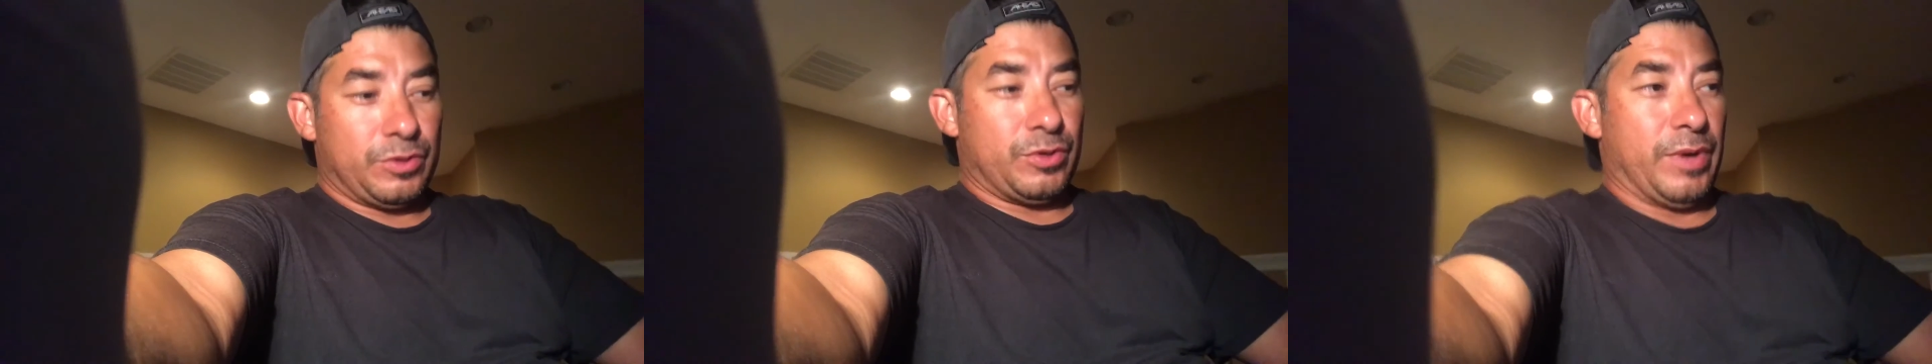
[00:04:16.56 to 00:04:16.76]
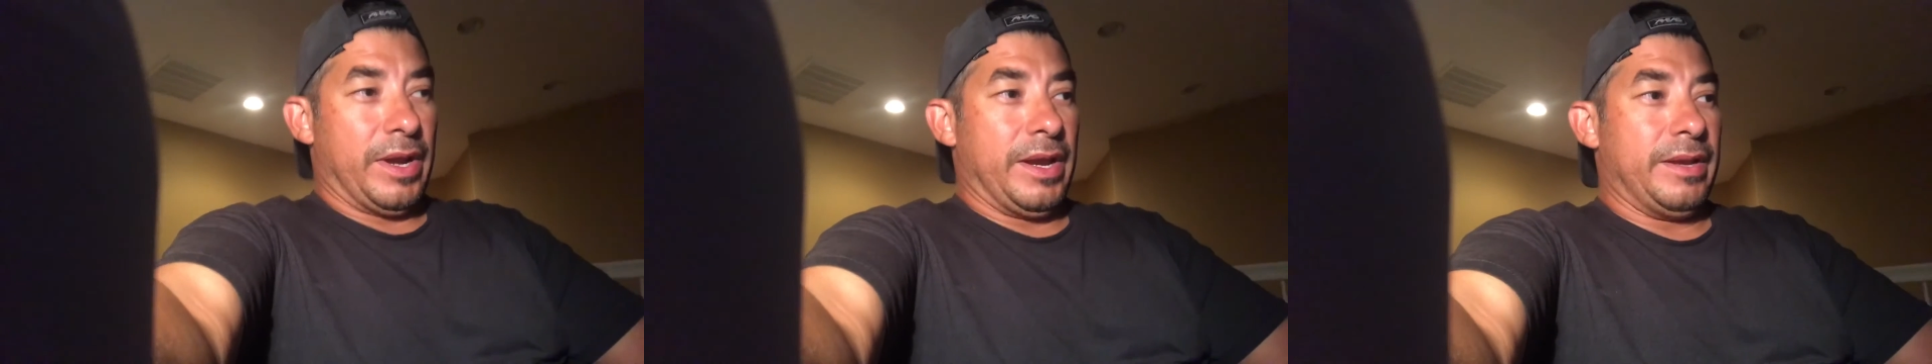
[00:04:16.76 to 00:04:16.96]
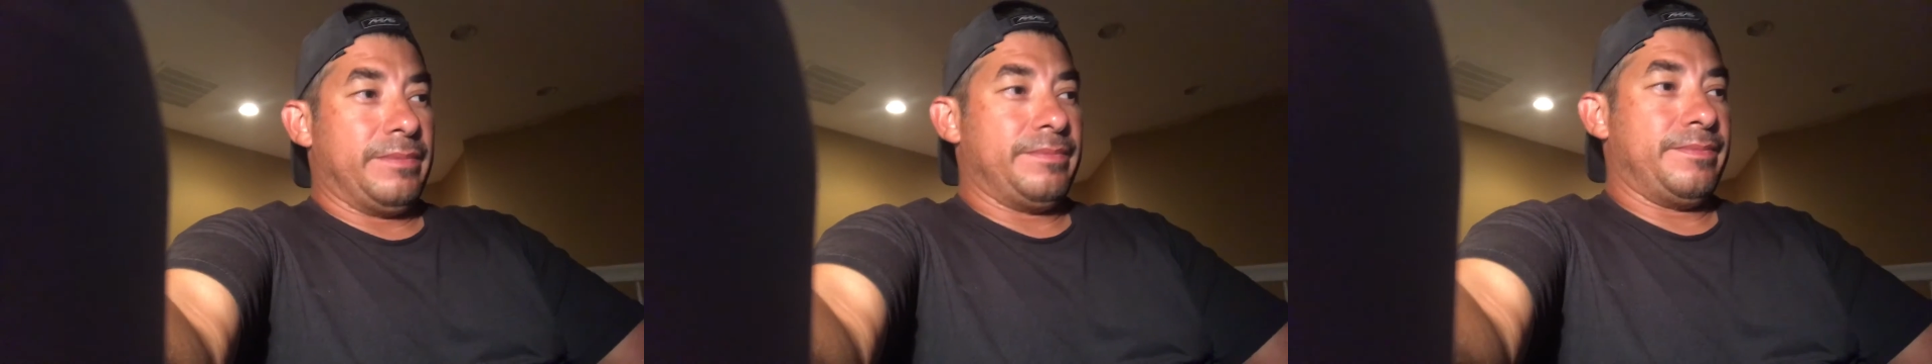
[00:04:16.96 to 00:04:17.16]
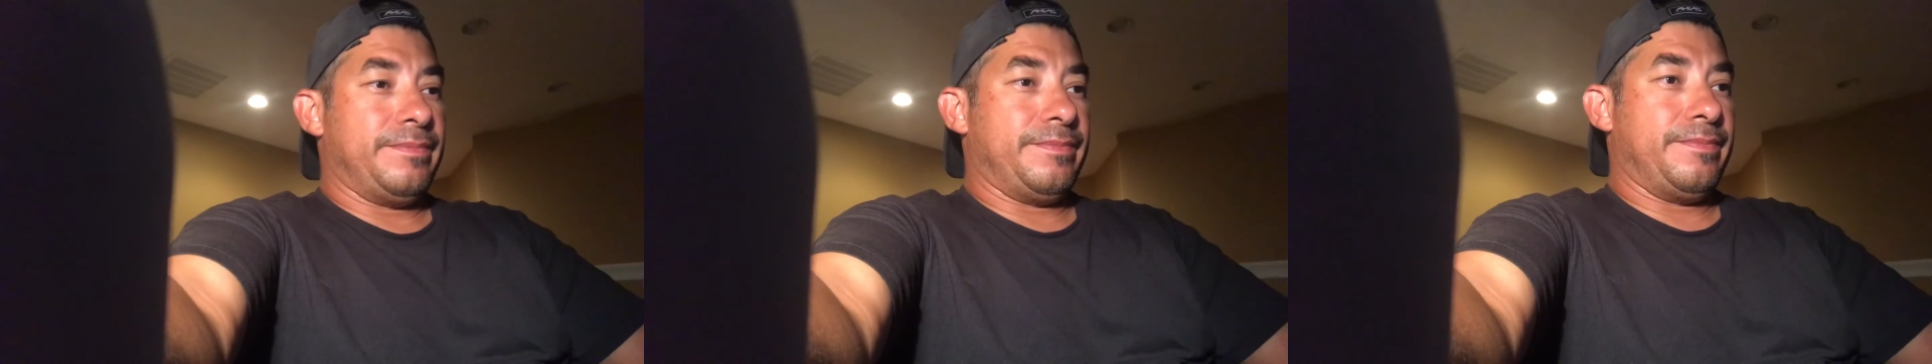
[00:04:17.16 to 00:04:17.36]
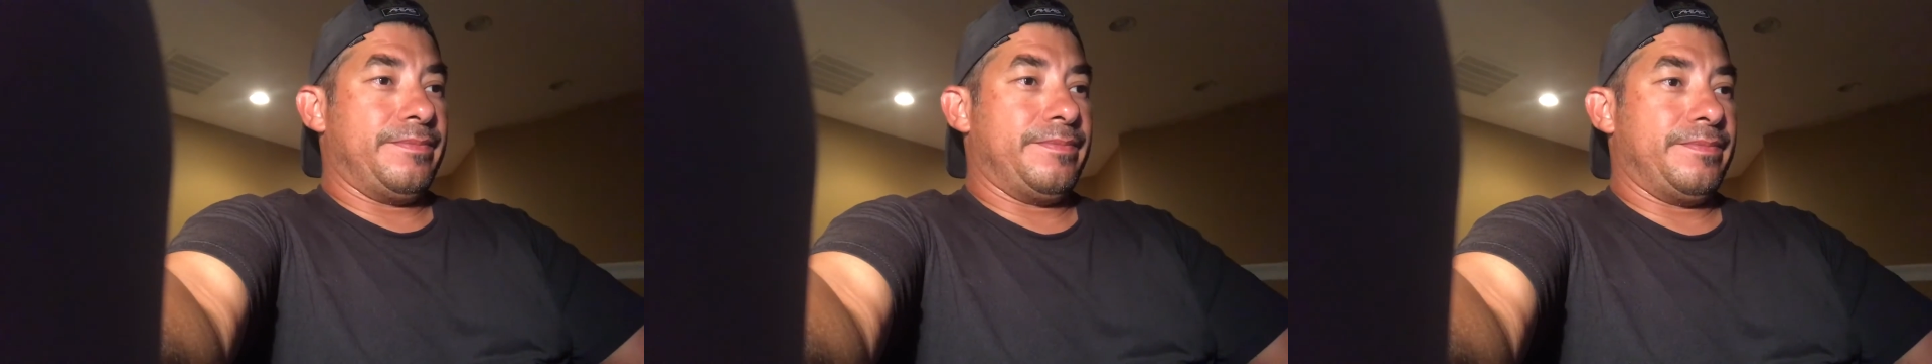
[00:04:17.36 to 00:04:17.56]
tray
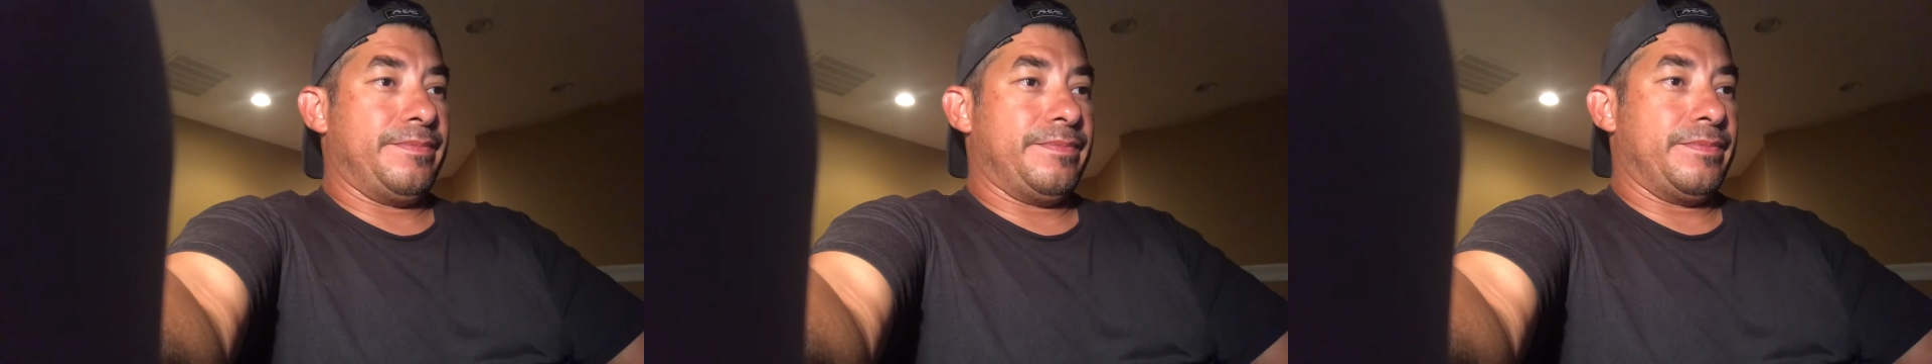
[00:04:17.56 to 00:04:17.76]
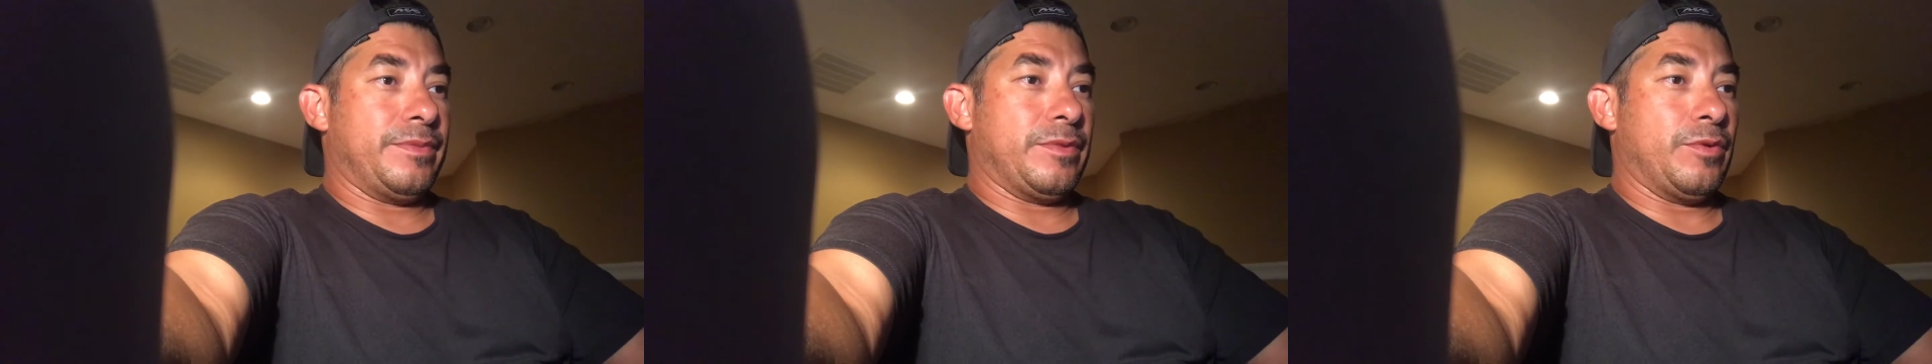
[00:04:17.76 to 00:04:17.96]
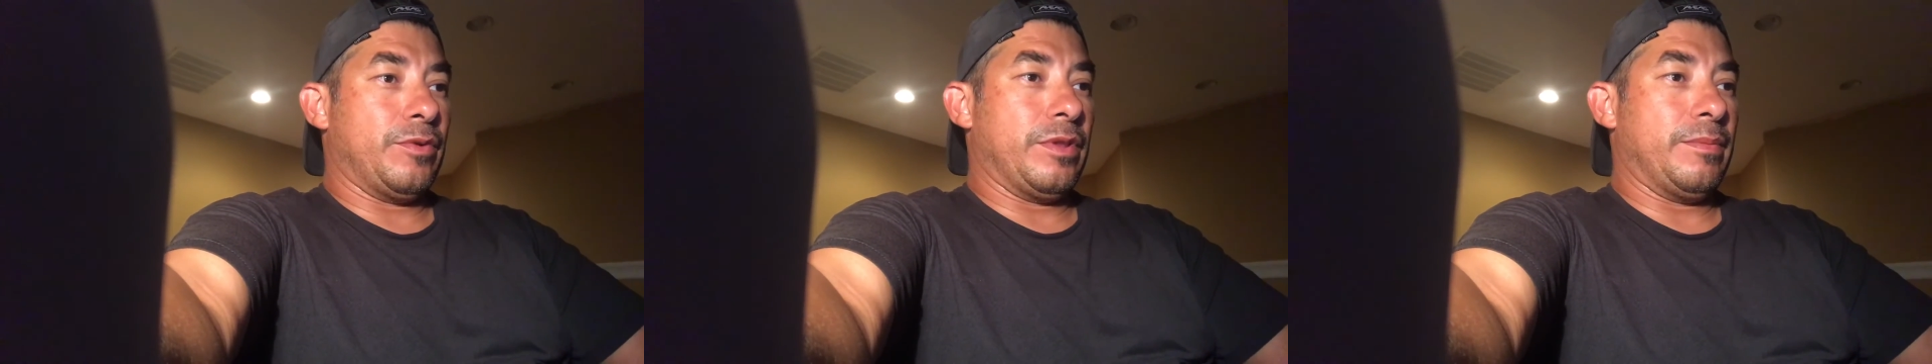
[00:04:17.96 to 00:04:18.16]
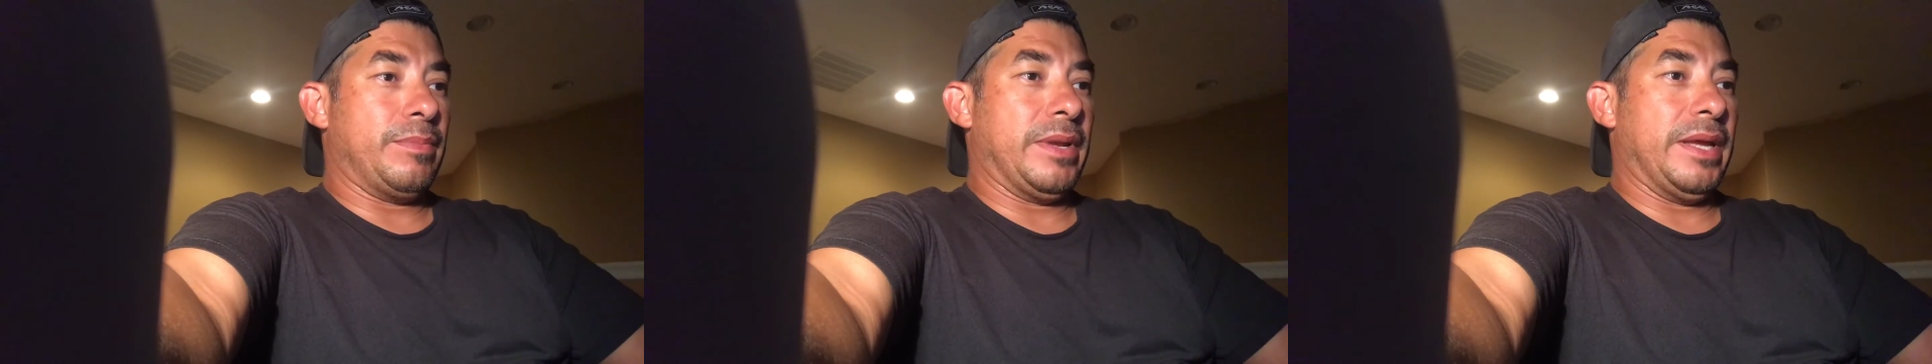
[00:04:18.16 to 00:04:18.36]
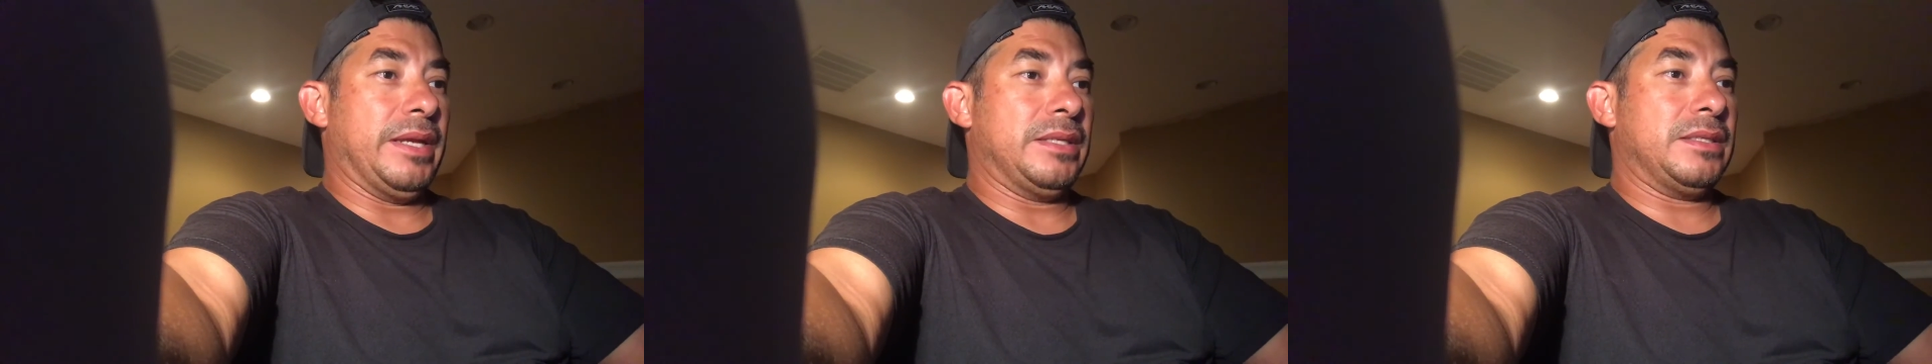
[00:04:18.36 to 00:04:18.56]
or the
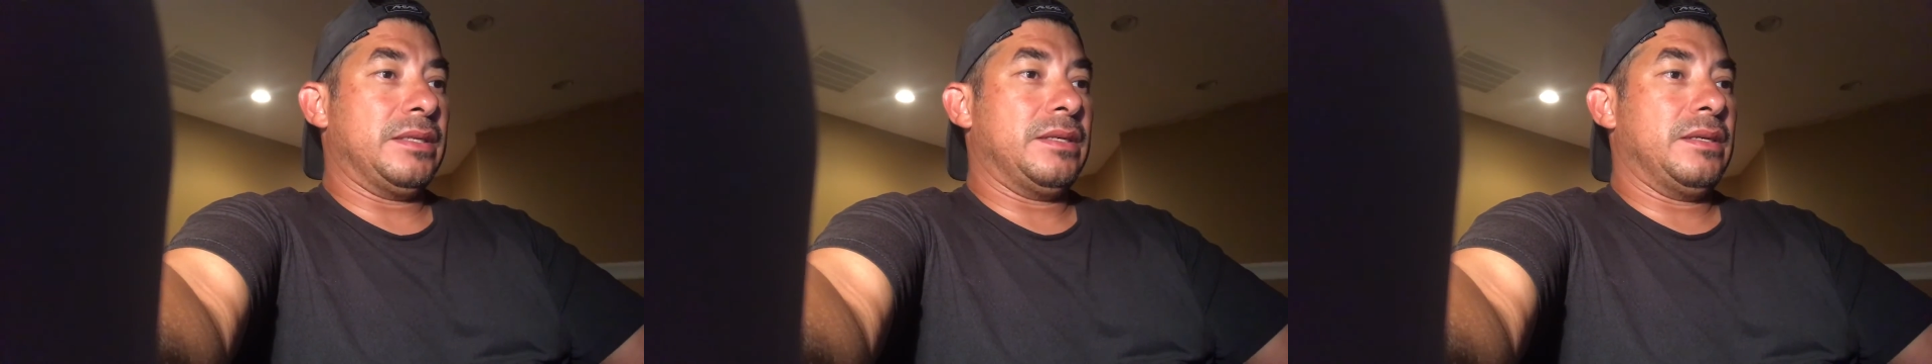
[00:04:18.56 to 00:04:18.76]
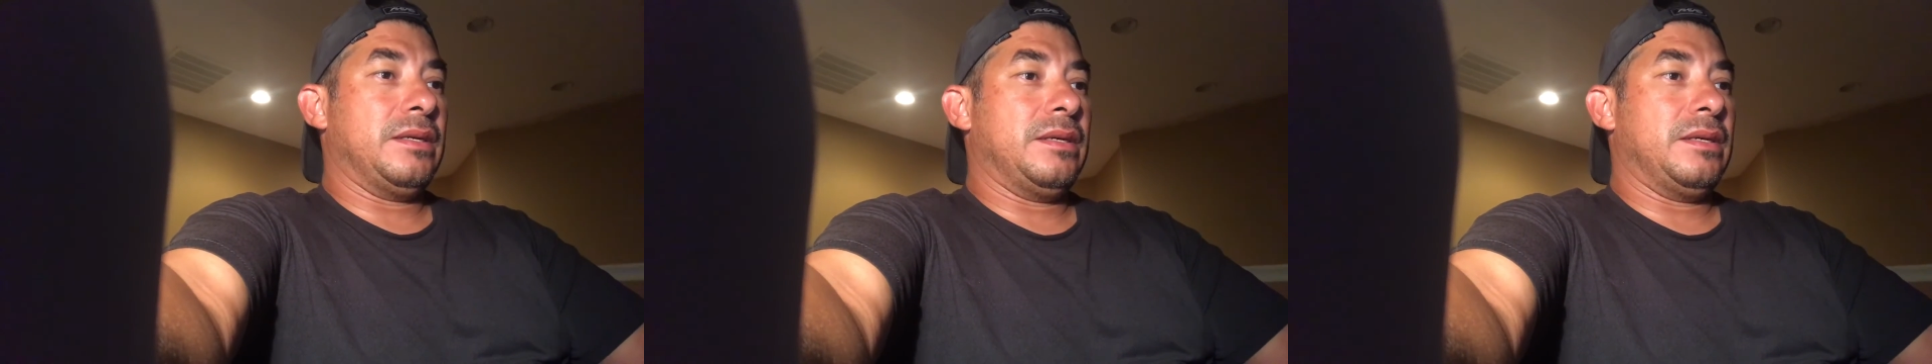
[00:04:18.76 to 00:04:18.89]
plate.